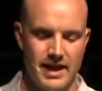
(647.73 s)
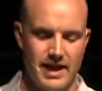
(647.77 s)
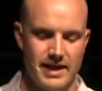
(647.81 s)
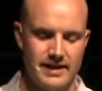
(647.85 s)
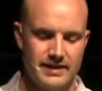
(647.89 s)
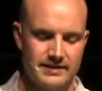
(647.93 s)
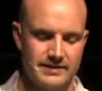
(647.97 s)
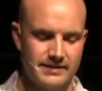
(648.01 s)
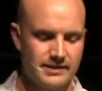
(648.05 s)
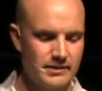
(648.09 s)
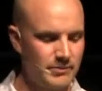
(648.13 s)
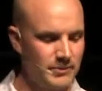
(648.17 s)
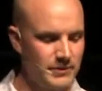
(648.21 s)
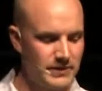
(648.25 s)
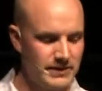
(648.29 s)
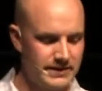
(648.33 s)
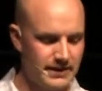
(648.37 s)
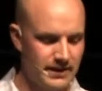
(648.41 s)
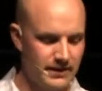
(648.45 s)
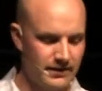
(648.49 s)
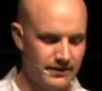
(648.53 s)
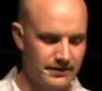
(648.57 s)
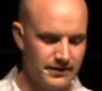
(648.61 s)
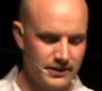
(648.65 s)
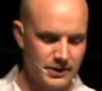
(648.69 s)
And he's simply
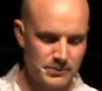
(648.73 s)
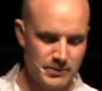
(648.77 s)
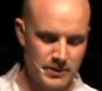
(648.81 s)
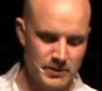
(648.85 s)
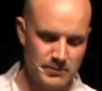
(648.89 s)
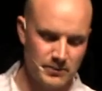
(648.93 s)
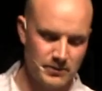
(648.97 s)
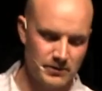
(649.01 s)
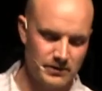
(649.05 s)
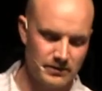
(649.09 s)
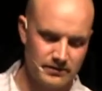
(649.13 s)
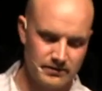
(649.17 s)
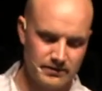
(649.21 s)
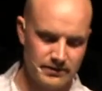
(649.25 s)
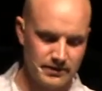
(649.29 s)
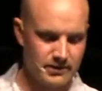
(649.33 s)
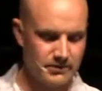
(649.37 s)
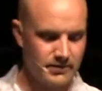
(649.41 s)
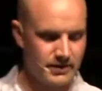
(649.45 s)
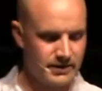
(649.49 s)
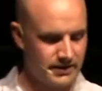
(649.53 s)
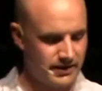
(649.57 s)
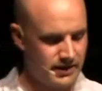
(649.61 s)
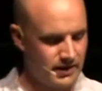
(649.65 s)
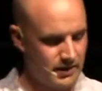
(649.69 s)
telling these people, you
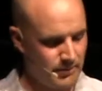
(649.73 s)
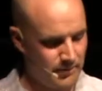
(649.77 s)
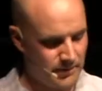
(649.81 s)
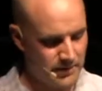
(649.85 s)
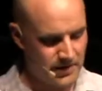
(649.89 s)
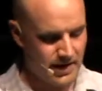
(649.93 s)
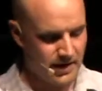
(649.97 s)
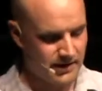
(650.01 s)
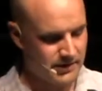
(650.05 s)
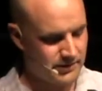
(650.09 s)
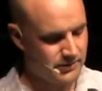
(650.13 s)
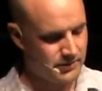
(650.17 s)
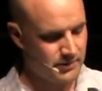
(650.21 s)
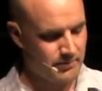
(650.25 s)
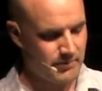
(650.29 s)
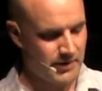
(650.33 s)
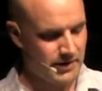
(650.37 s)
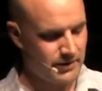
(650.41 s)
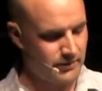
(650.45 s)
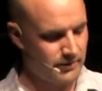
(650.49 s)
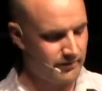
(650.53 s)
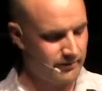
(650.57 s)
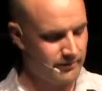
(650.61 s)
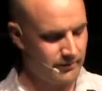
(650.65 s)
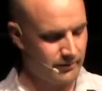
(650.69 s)
know what, keep the extra
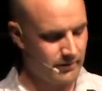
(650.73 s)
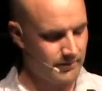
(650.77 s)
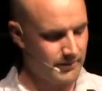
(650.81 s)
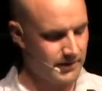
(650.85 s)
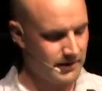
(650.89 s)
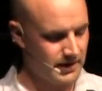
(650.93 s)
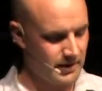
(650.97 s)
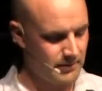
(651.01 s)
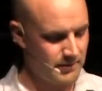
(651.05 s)
bedroom for me,